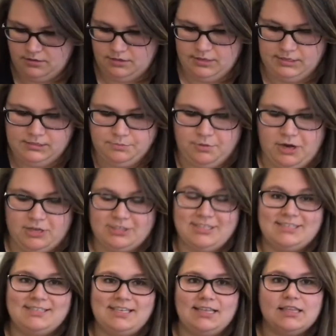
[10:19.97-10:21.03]
this
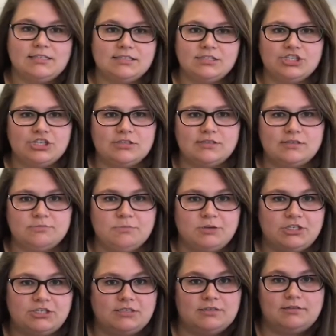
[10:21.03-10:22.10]
project, see, this is just as
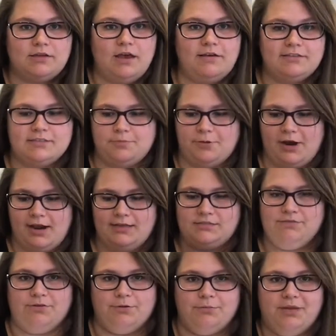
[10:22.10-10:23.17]
much as a surprise
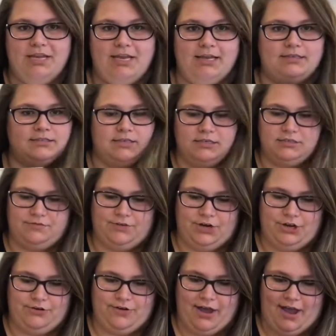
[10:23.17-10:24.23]
for me as it is for
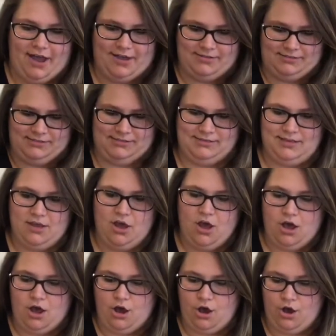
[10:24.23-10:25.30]
you guys.
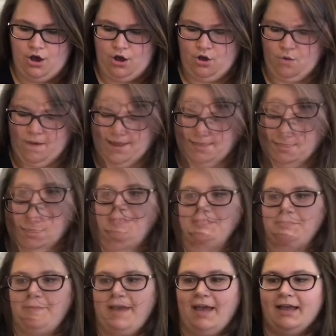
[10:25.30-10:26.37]
Oh, and this
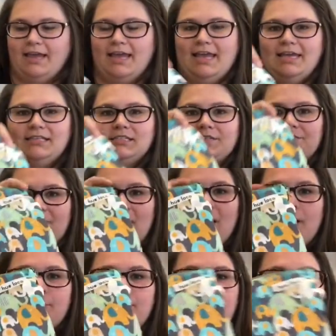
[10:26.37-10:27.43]
bag is
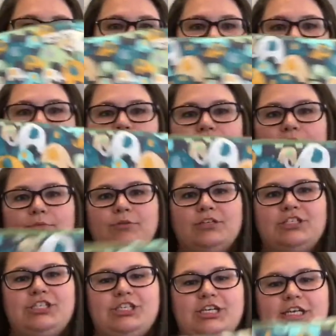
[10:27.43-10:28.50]
from Hugh Loco, from when
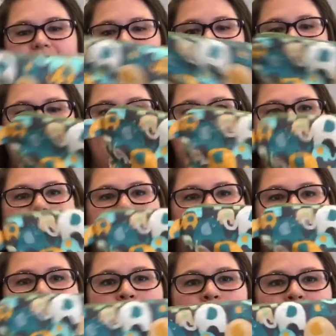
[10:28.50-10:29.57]
she used to
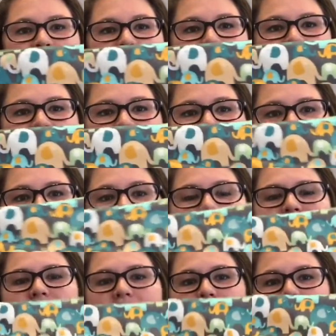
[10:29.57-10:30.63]
make project
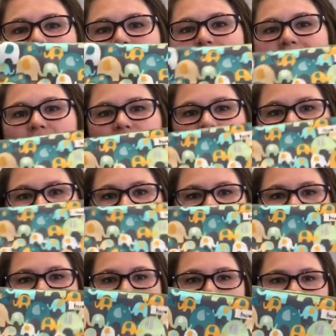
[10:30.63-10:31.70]
bags. I don't think she still
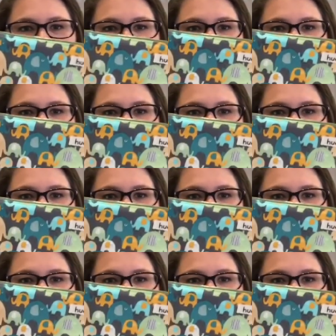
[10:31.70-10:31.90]
does,